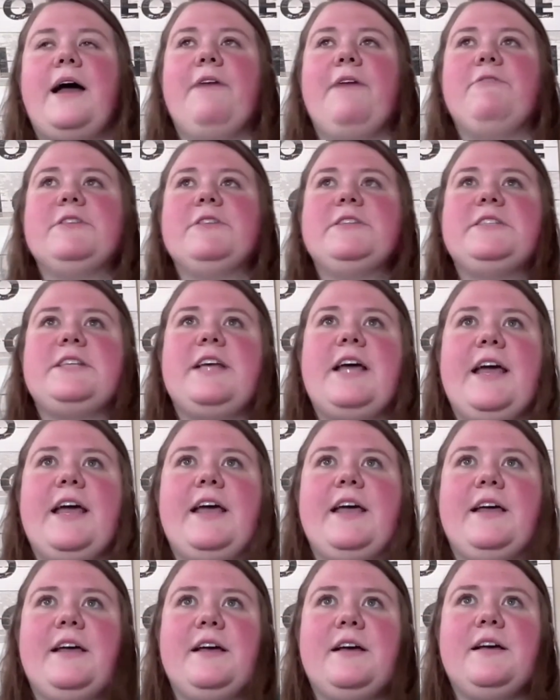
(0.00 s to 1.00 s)
would
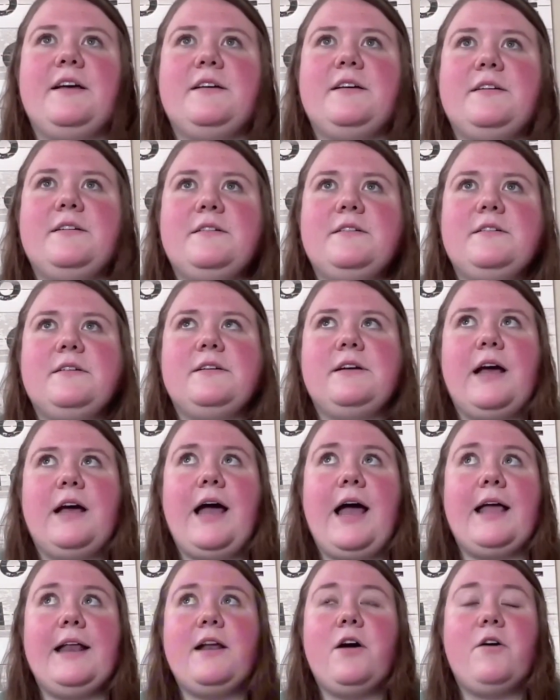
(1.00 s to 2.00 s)
say
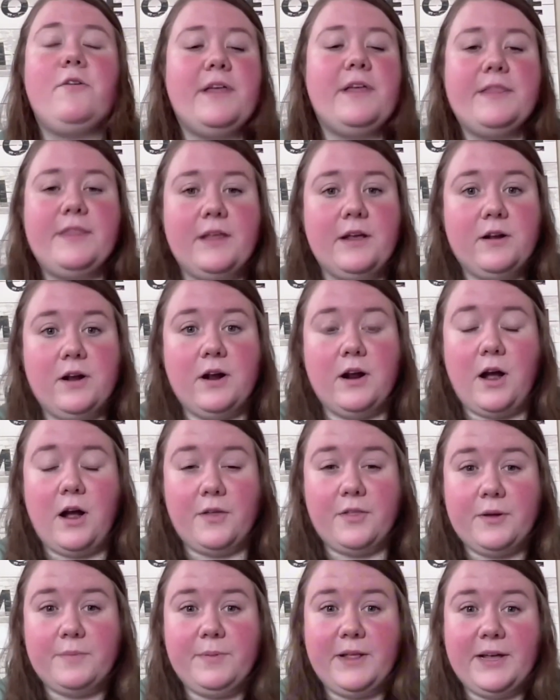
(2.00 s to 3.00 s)
I know that there are
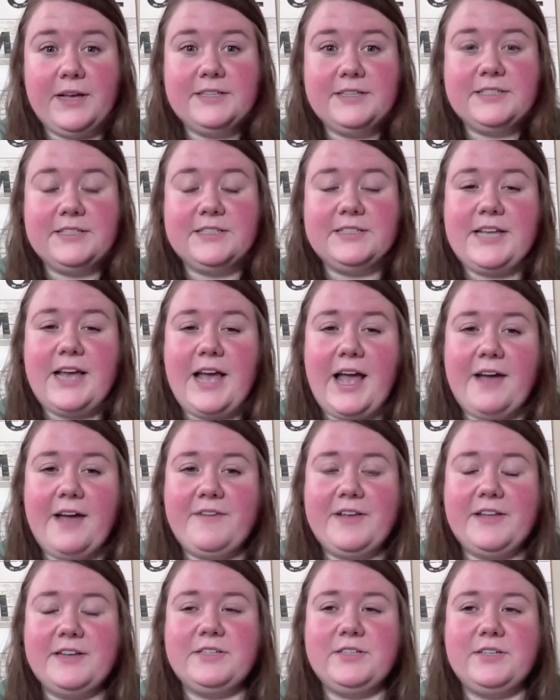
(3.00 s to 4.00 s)
other places that have
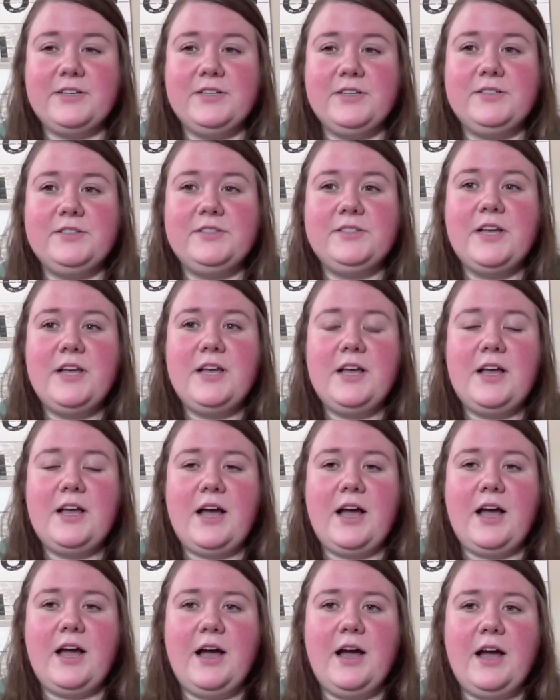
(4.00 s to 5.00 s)
interns,
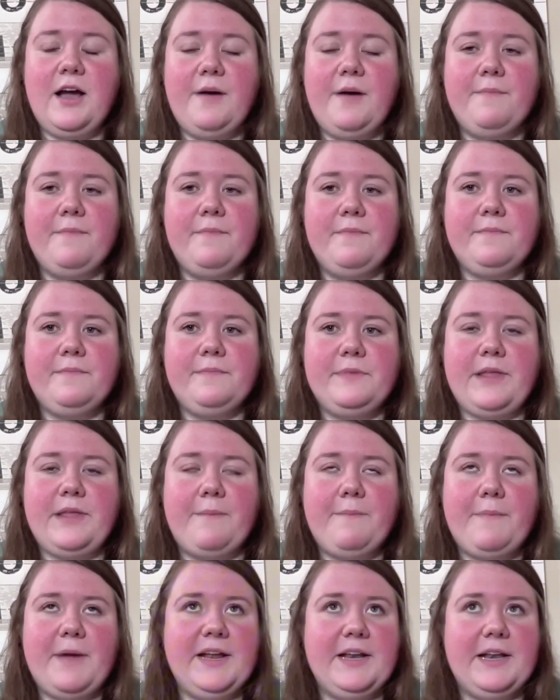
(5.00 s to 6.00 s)
that
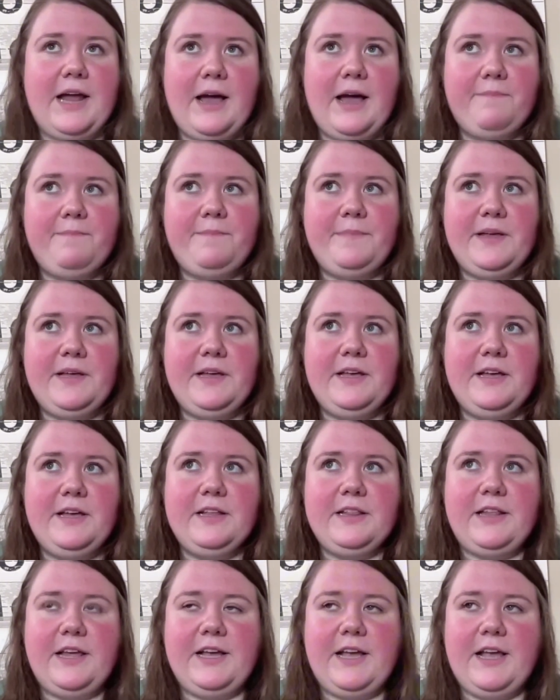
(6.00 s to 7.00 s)
might not be
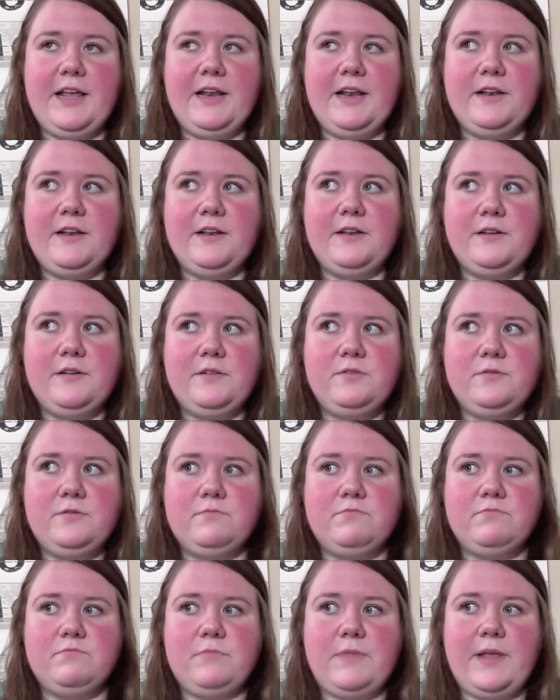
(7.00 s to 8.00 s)
like in
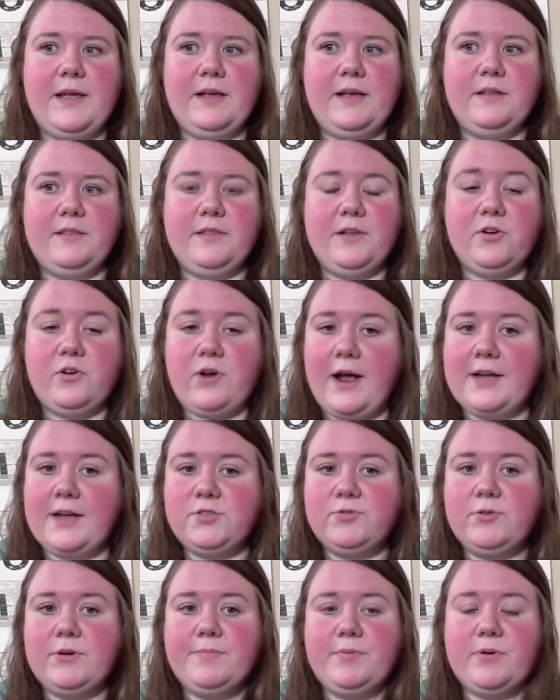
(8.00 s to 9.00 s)
like their
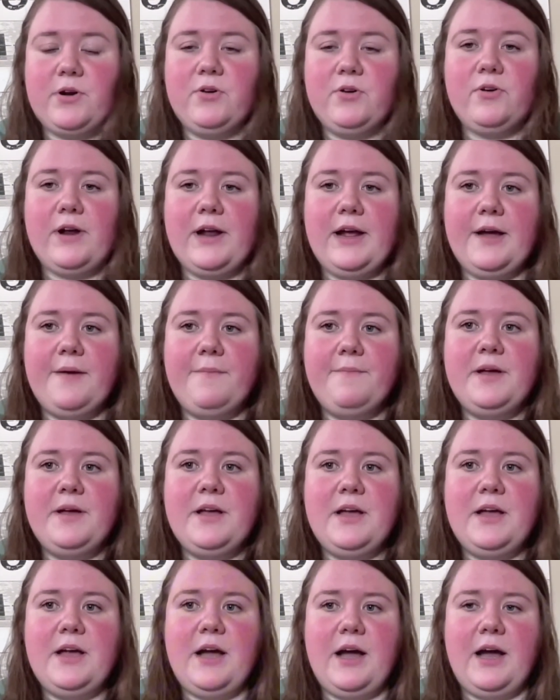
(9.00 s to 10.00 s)
graduate program.
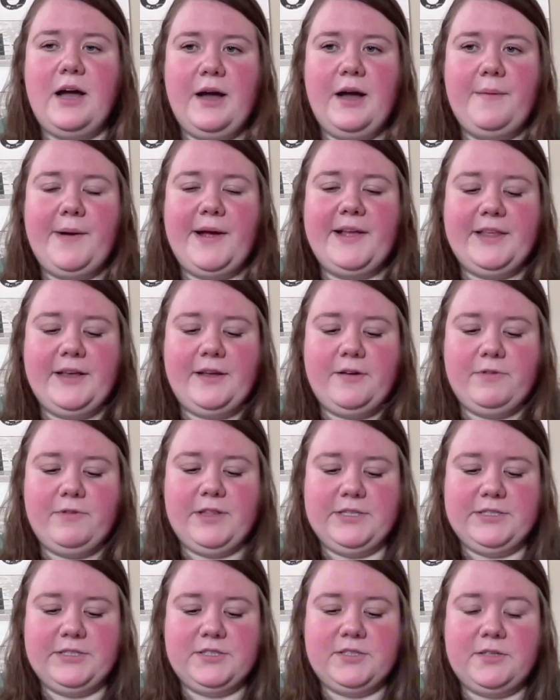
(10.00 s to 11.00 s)
I think it
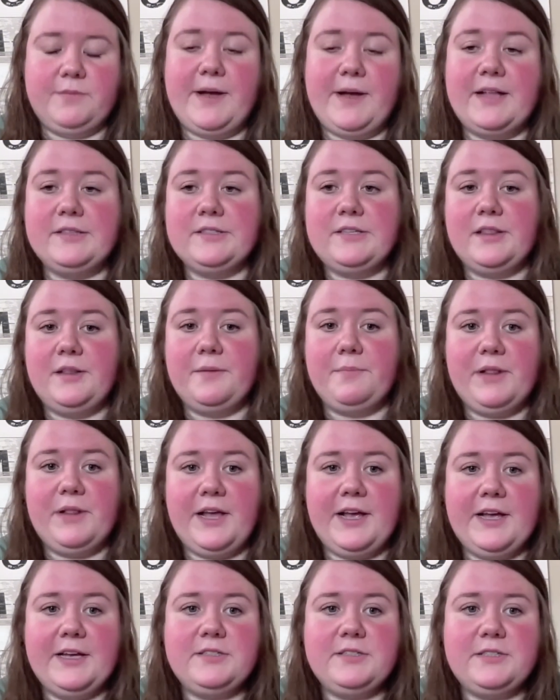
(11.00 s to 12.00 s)
really just depends on the
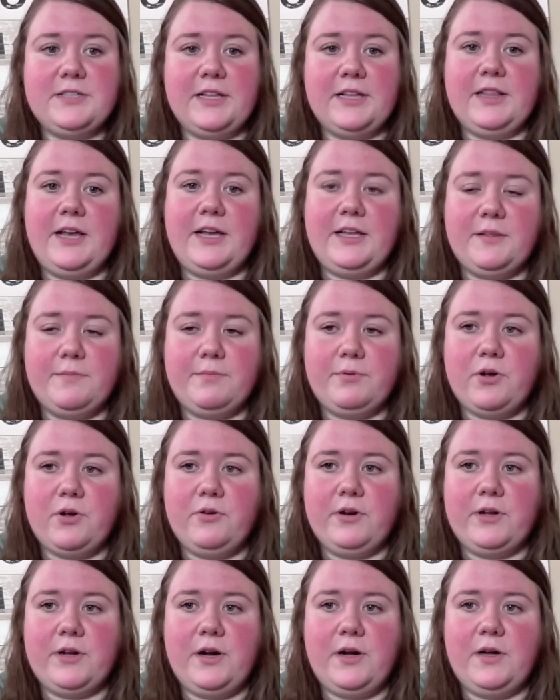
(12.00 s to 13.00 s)
place and like the
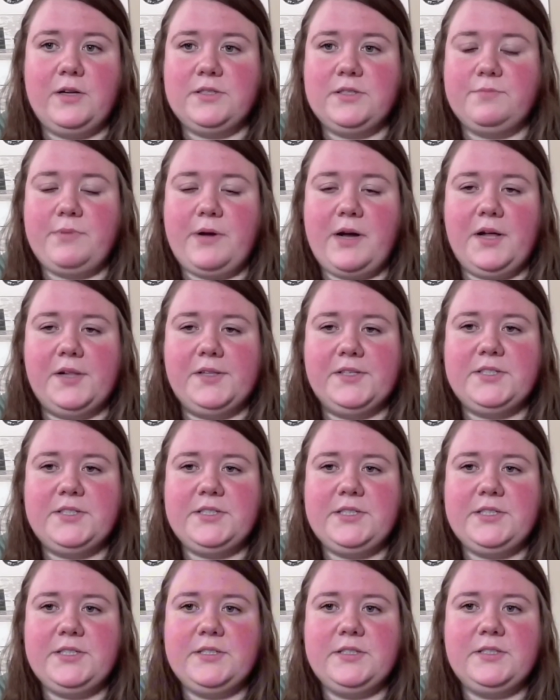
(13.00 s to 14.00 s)
protocols and
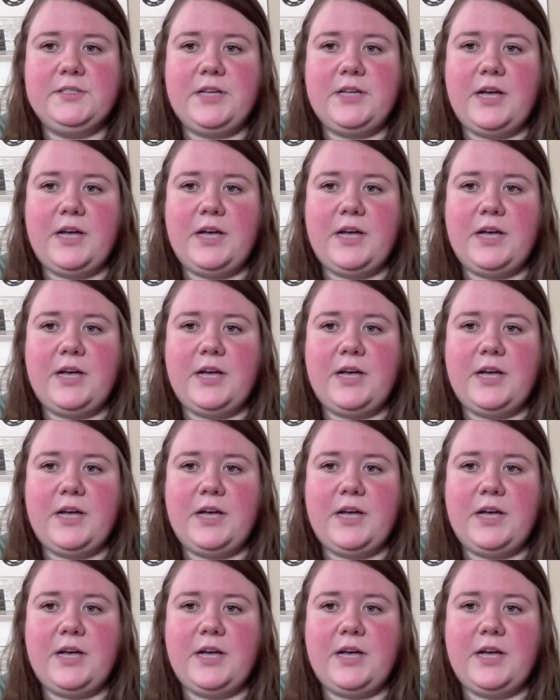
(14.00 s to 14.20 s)
policies,